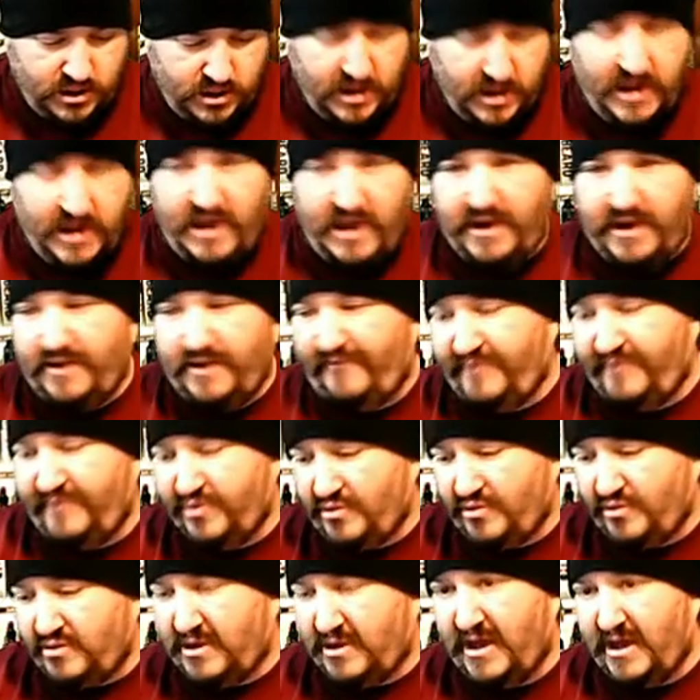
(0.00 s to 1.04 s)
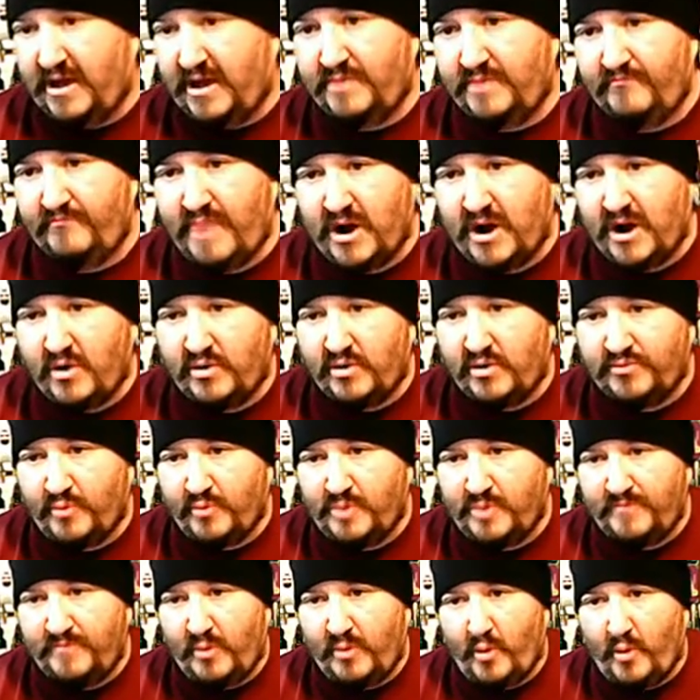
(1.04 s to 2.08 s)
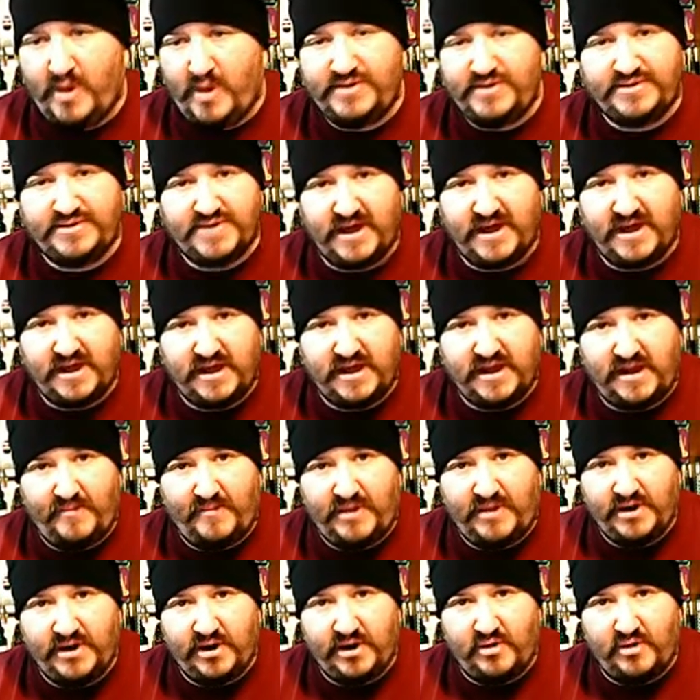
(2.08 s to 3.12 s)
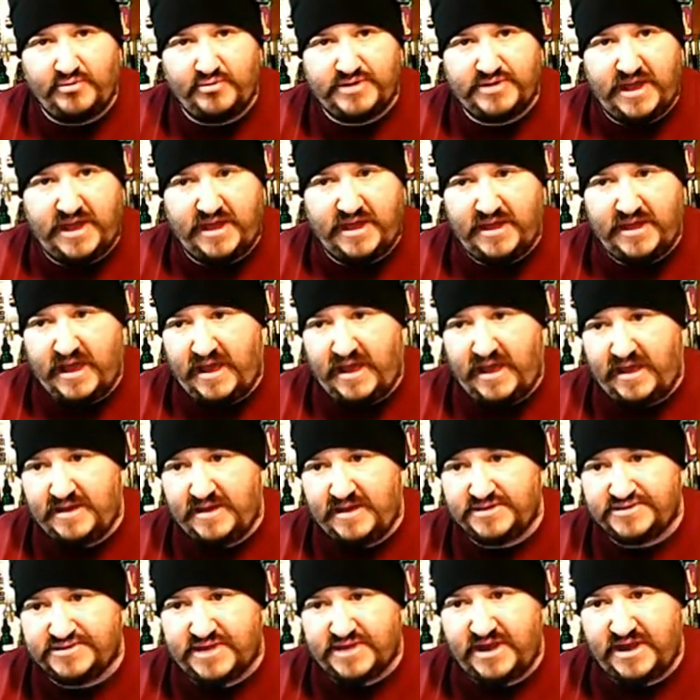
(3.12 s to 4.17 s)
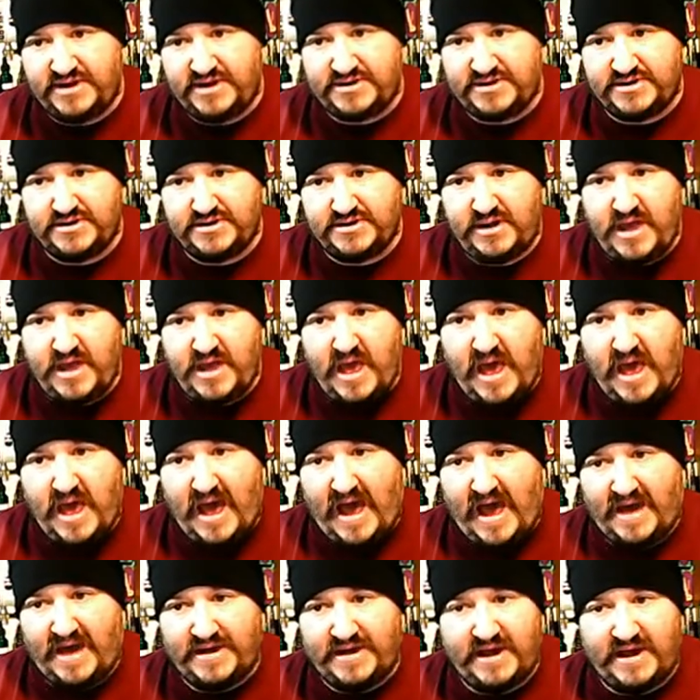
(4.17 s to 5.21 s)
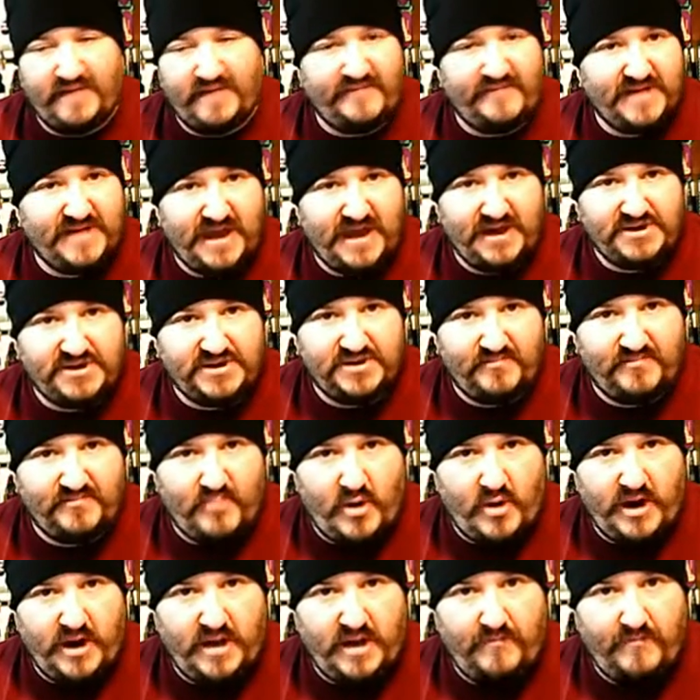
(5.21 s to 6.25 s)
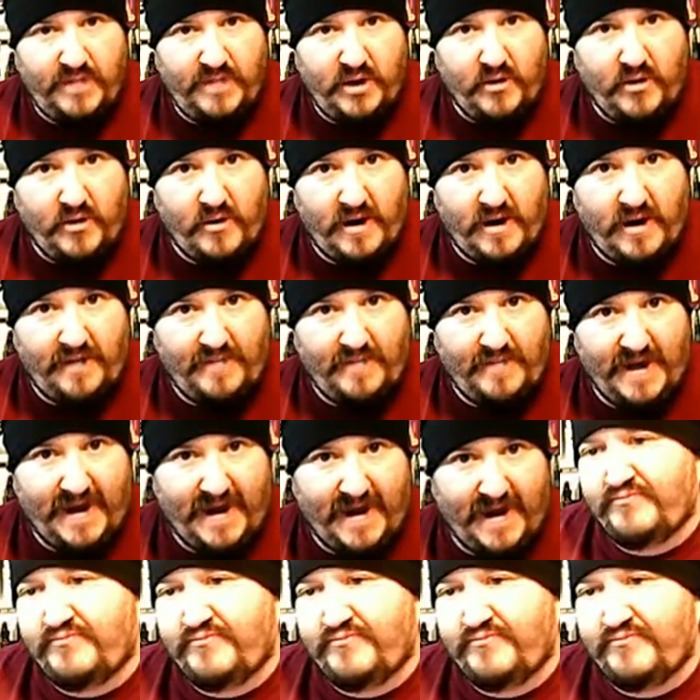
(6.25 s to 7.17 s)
And if you'll uh, bear with me one second, I'm going to go take a station identification break. Be right back.